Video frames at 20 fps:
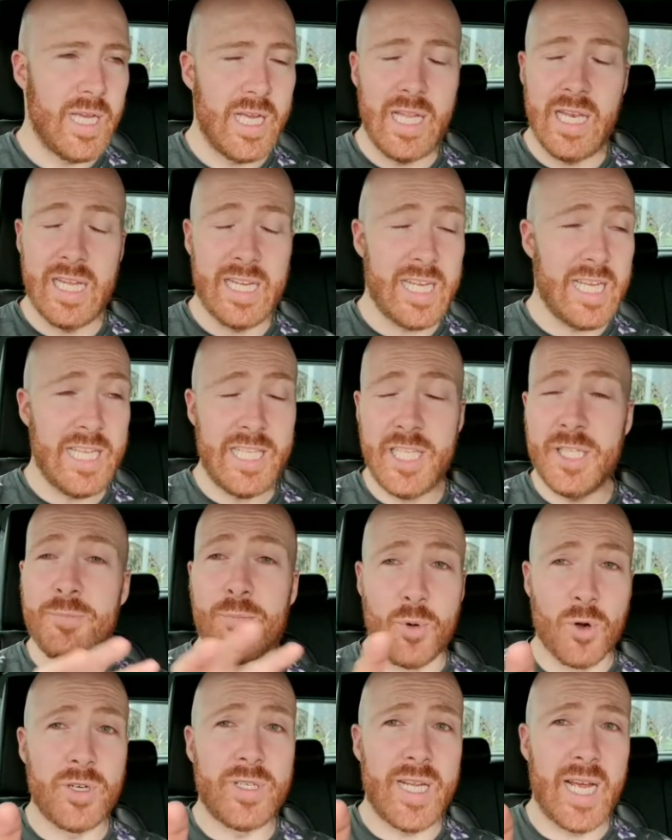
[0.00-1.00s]
like, this is
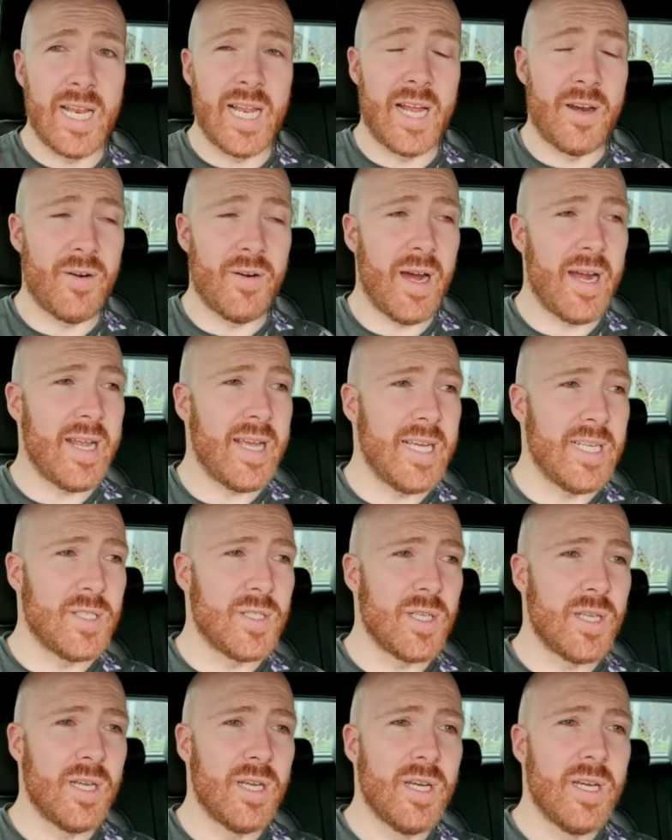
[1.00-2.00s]
broad daylight, right? He's
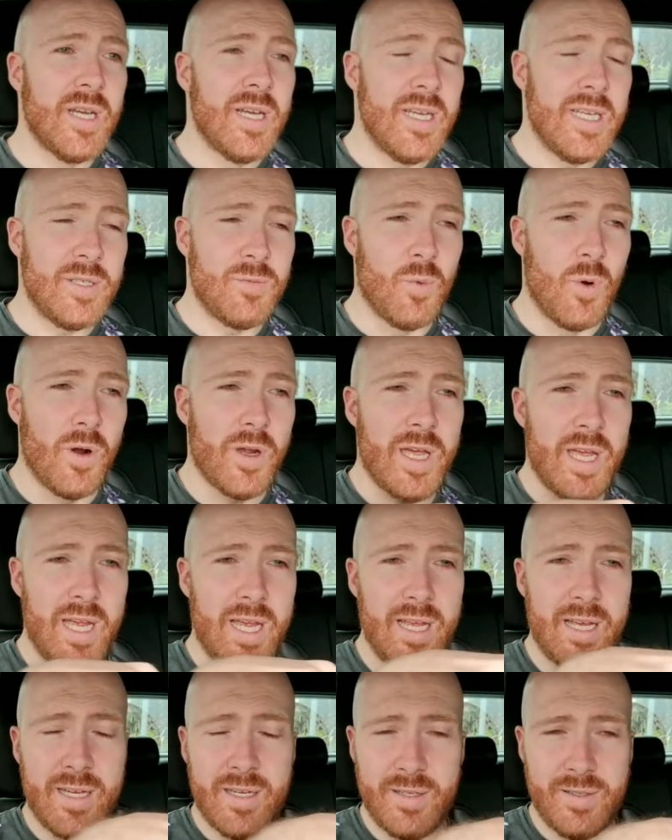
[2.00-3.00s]

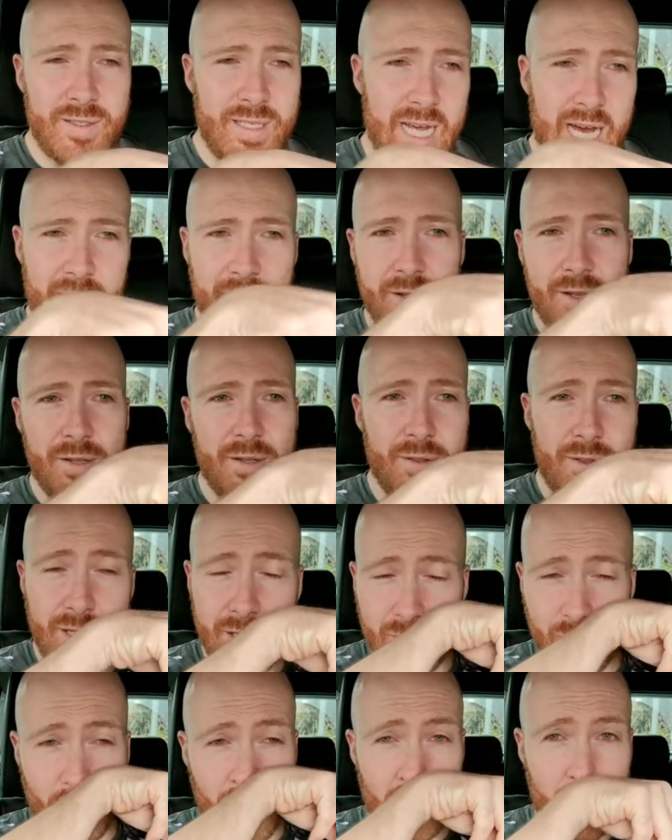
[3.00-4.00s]
walking down this
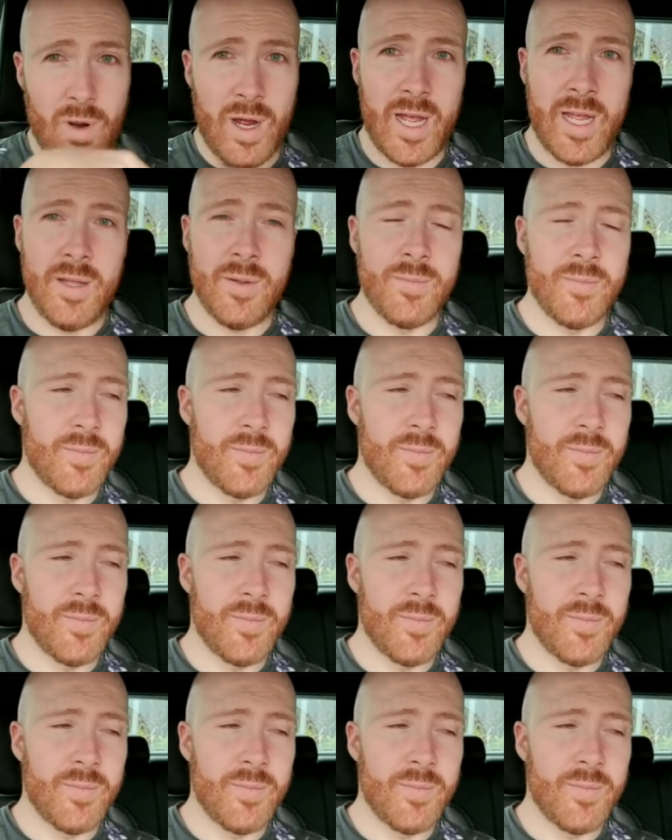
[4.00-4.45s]
walkway.